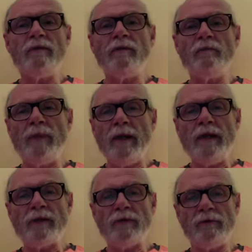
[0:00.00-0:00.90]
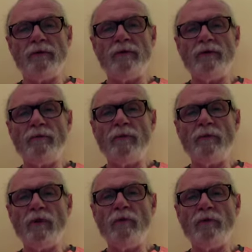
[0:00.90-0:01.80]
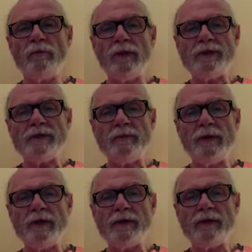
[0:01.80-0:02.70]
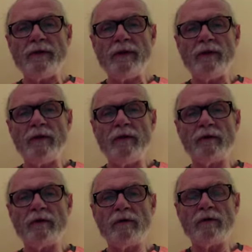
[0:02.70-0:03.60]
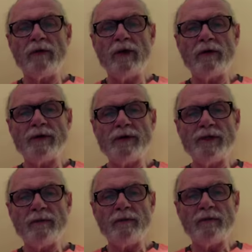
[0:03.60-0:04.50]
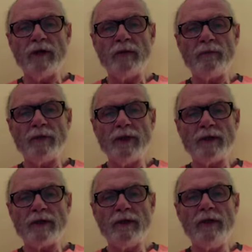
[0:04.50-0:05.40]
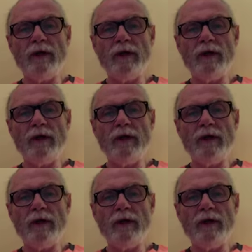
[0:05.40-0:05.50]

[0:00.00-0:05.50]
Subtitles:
many children who move from place to place in the alternative care system of child protection